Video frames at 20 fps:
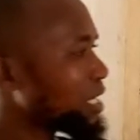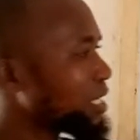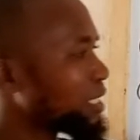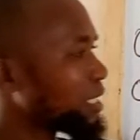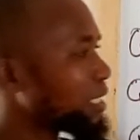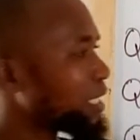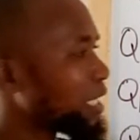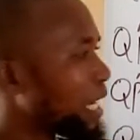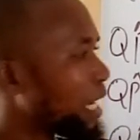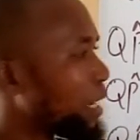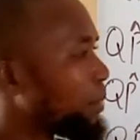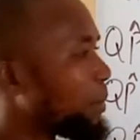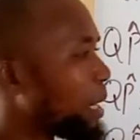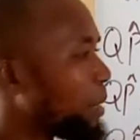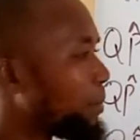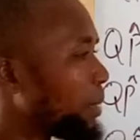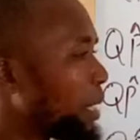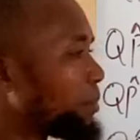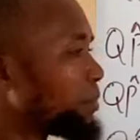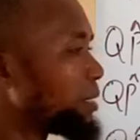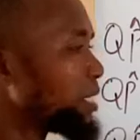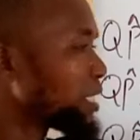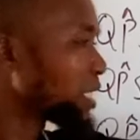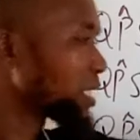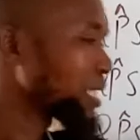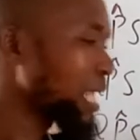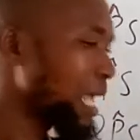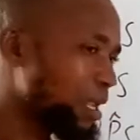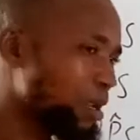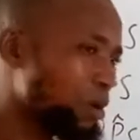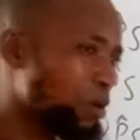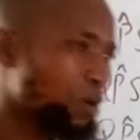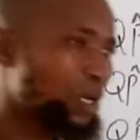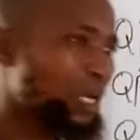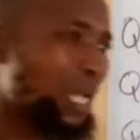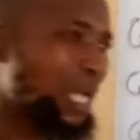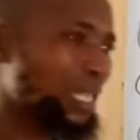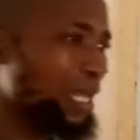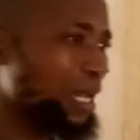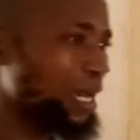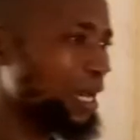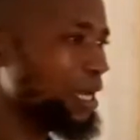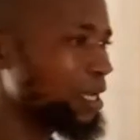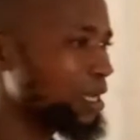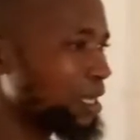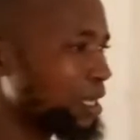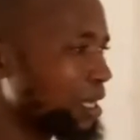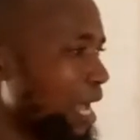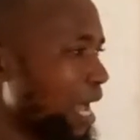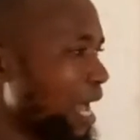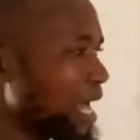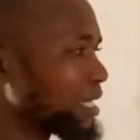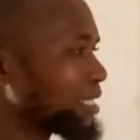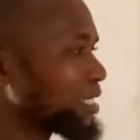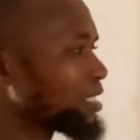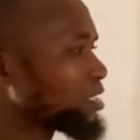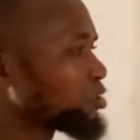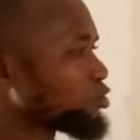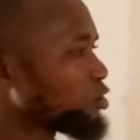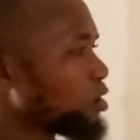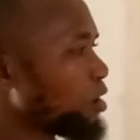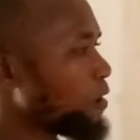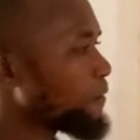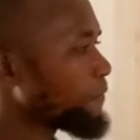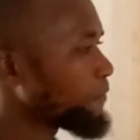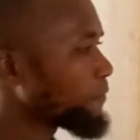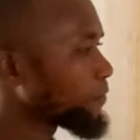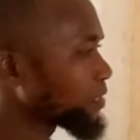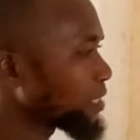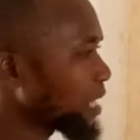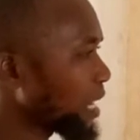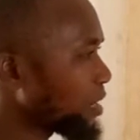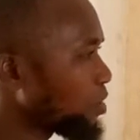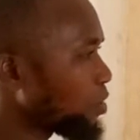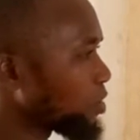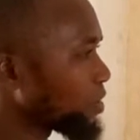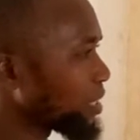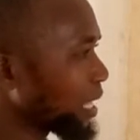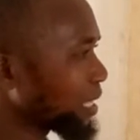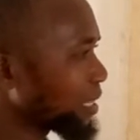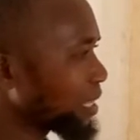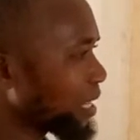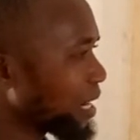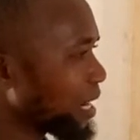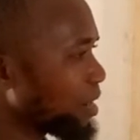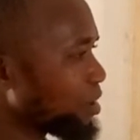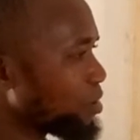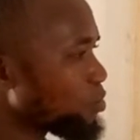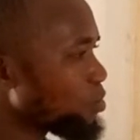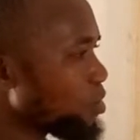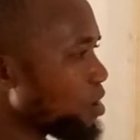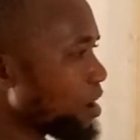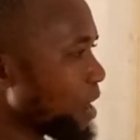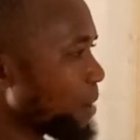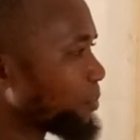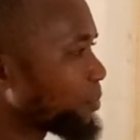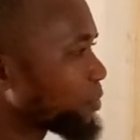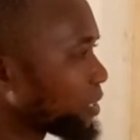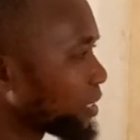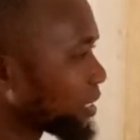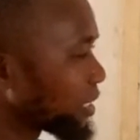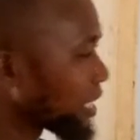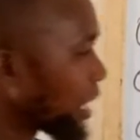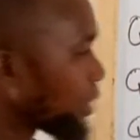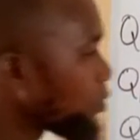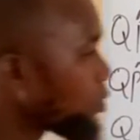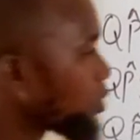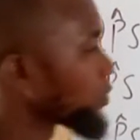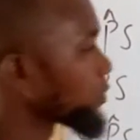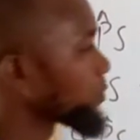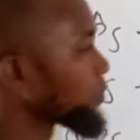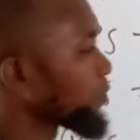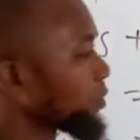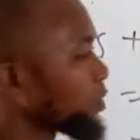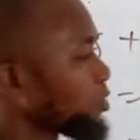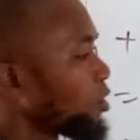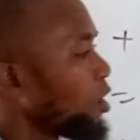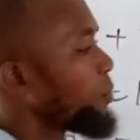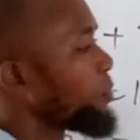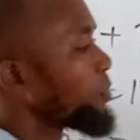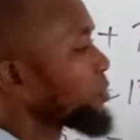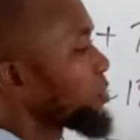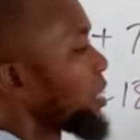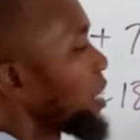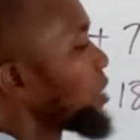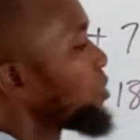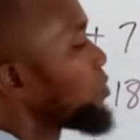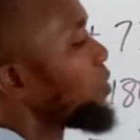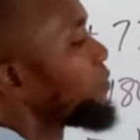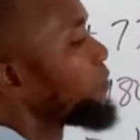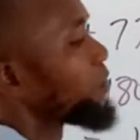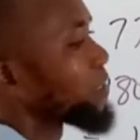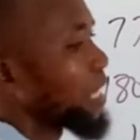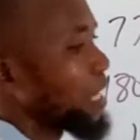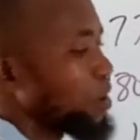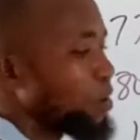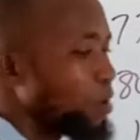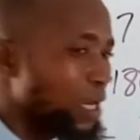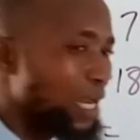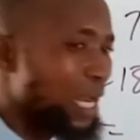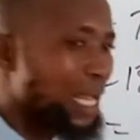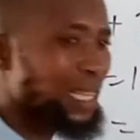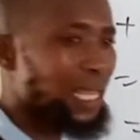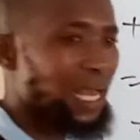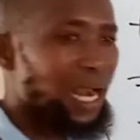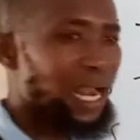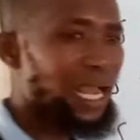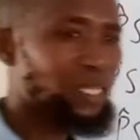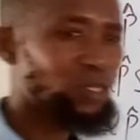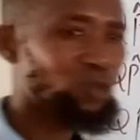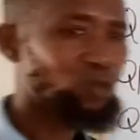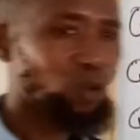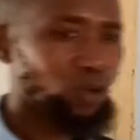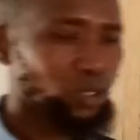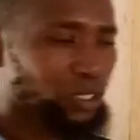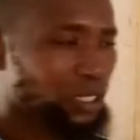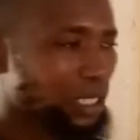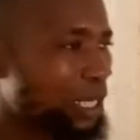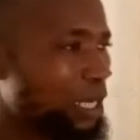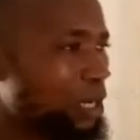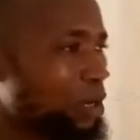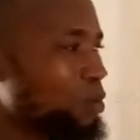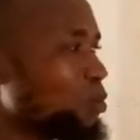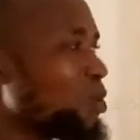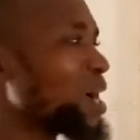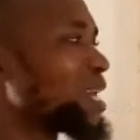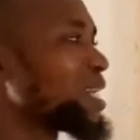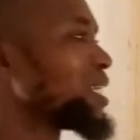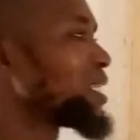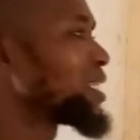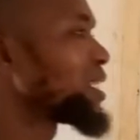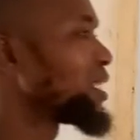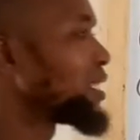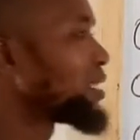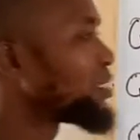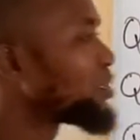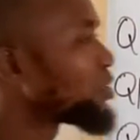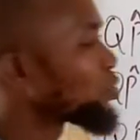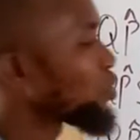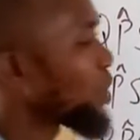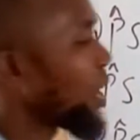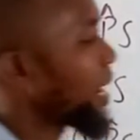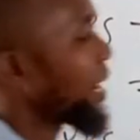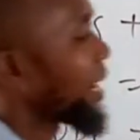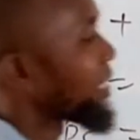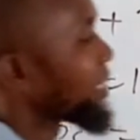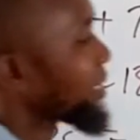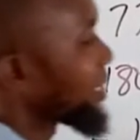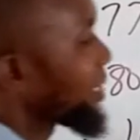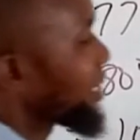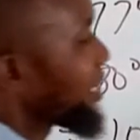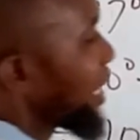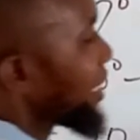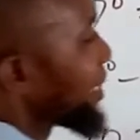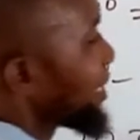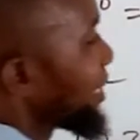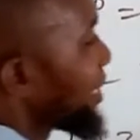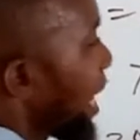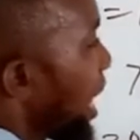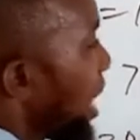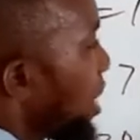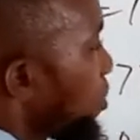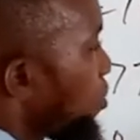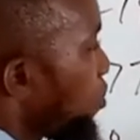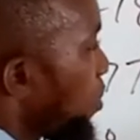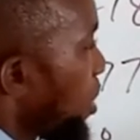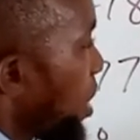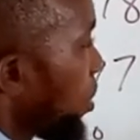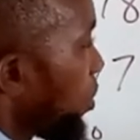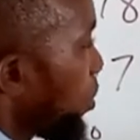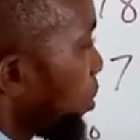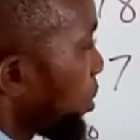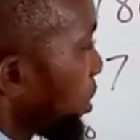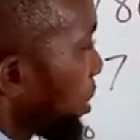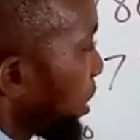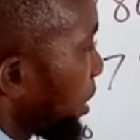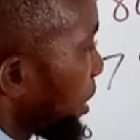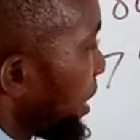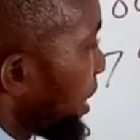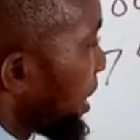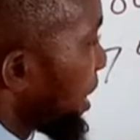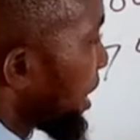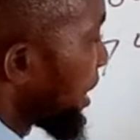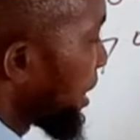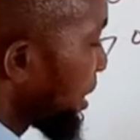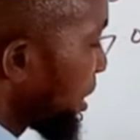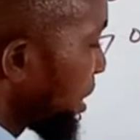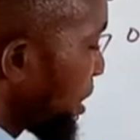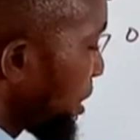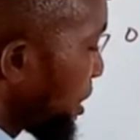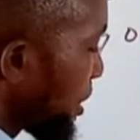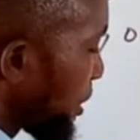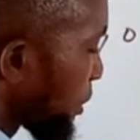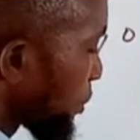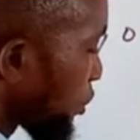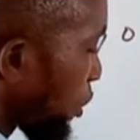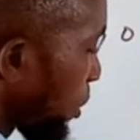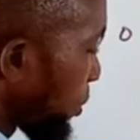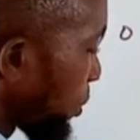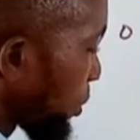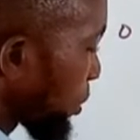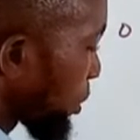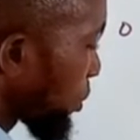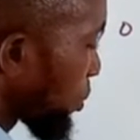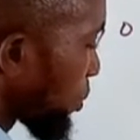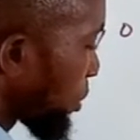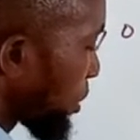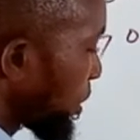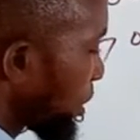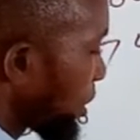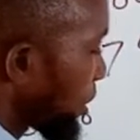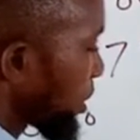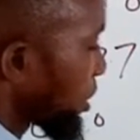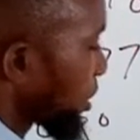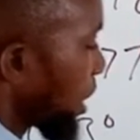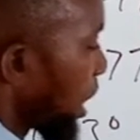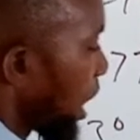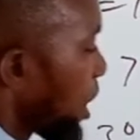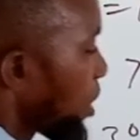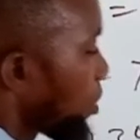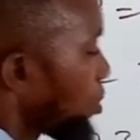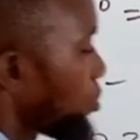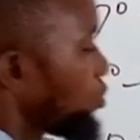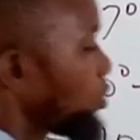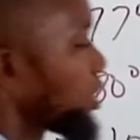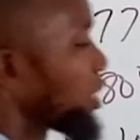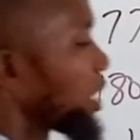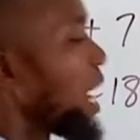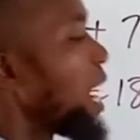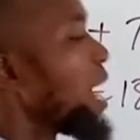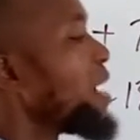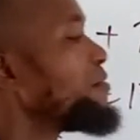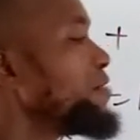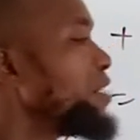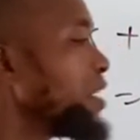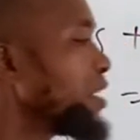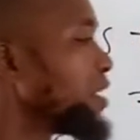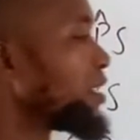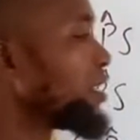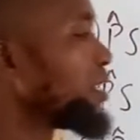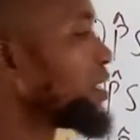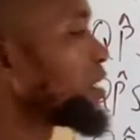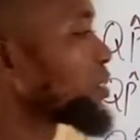Is a circuit quadrilateral. And in the situation of circuit quadrilateral, what happens is that what? Opposite angle of the circuit quadrilateral is what? 180 degrees. So I can say that the angle 103 here is opposite to this angle which I have here.